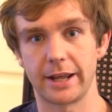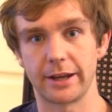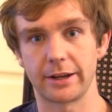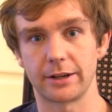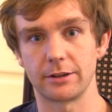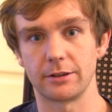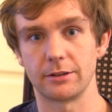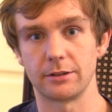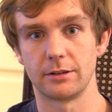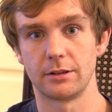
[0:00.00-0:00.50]

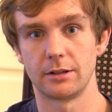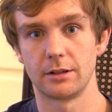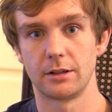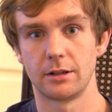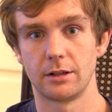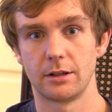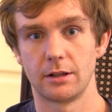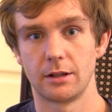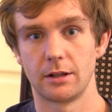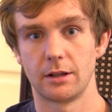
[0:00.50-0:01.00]
angle.
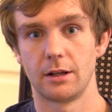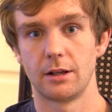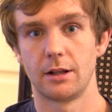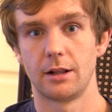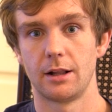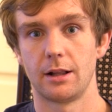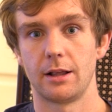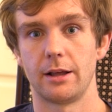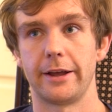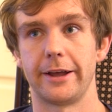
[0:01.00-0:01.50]

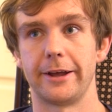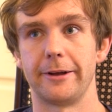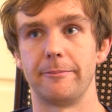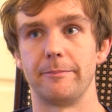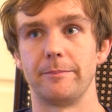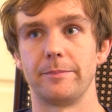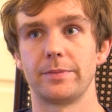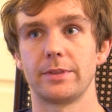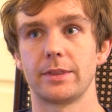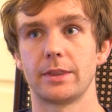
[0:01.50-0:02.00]

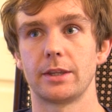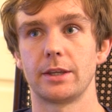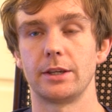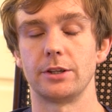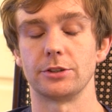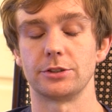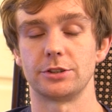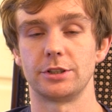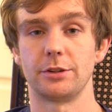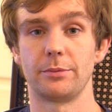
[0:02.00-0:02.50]
So
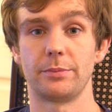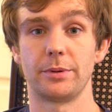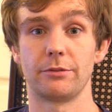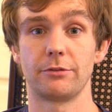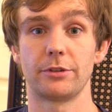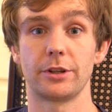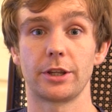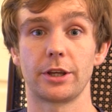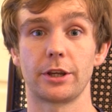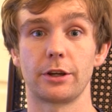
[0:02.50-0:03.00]
they've been
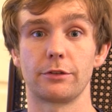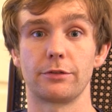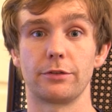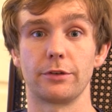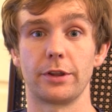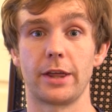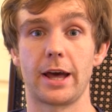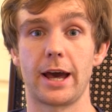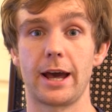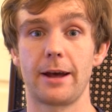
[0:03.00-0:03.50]
really good for
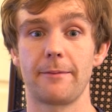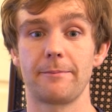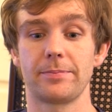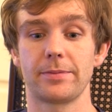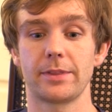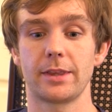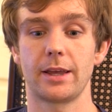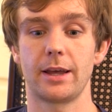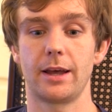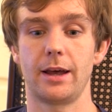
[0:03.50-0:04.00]
that.
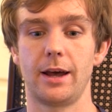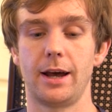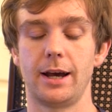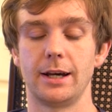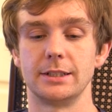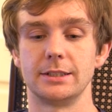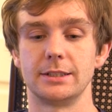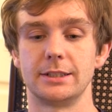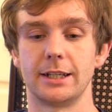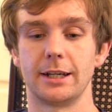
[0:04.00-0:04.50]

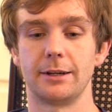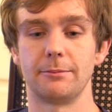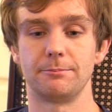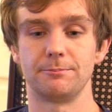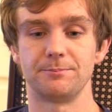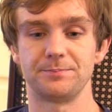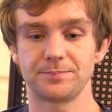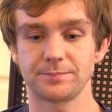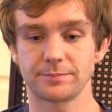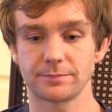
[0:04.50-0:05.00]

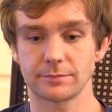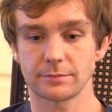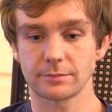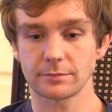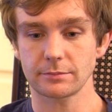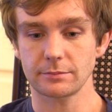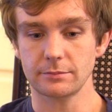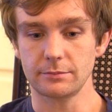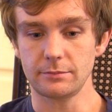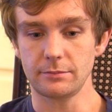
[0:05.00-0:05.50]
And
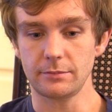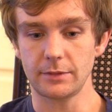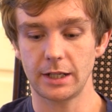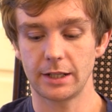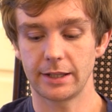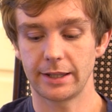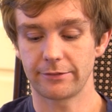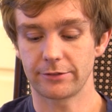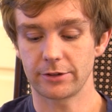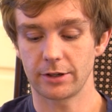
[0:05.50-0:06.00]

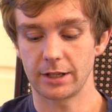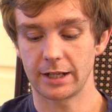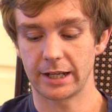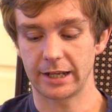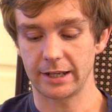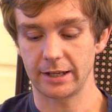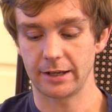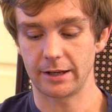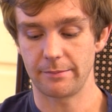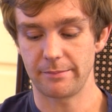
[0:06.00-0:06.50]
they've got
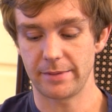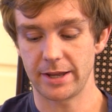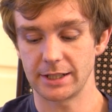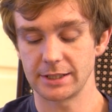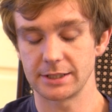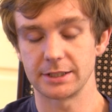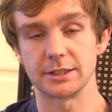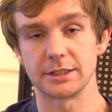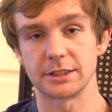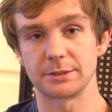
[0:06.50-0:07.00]
like
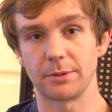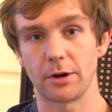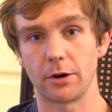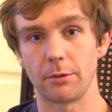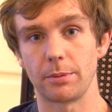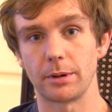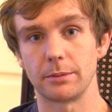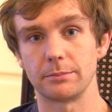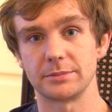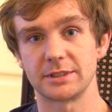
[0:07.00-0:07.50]
amazing small
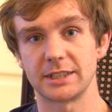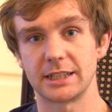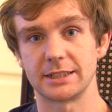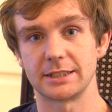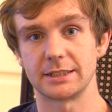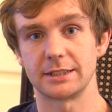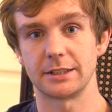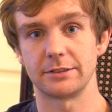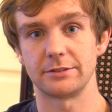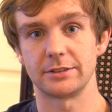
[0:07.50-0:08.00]
bump
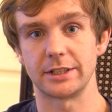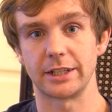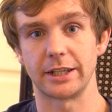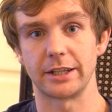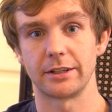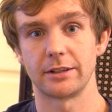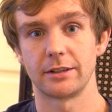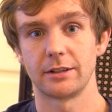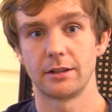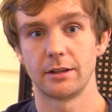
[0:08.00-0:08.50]

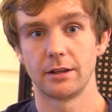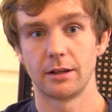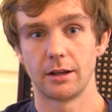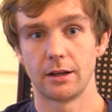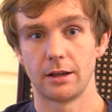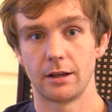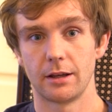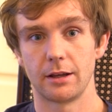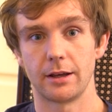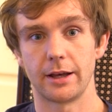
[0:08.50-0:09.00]
sensitivity.
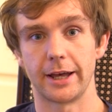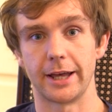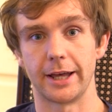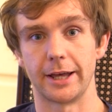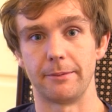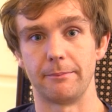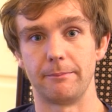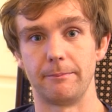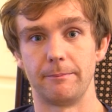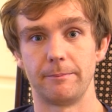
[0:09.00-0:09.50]

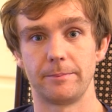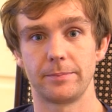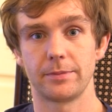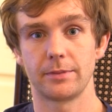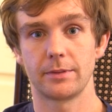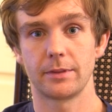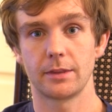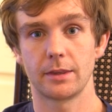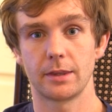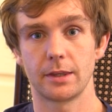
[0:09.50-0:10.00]

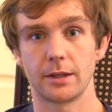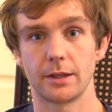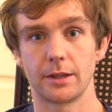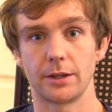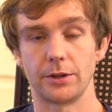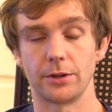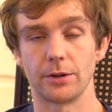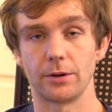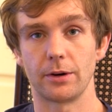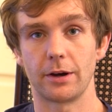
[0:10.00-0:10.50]

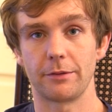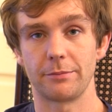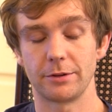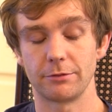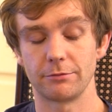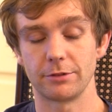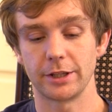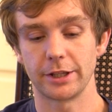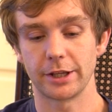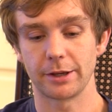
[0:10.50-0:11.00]
I've been
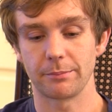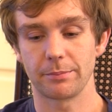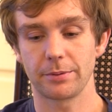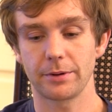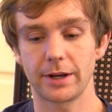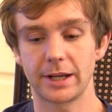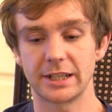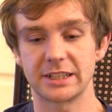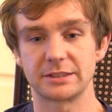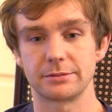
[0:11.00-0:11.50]
really
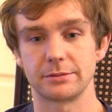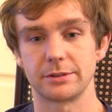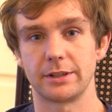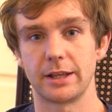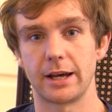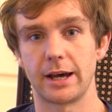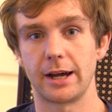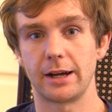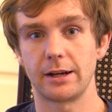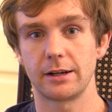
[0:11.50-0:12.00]
impressed with
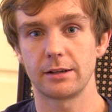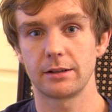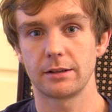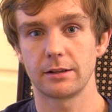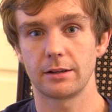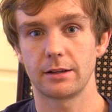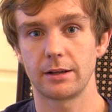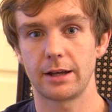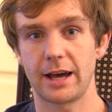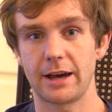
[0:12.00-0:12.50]
that.
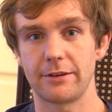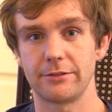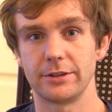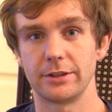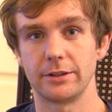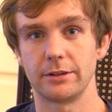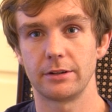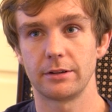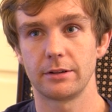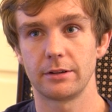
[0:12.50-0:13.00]
I
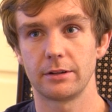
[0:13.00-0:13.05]
haven't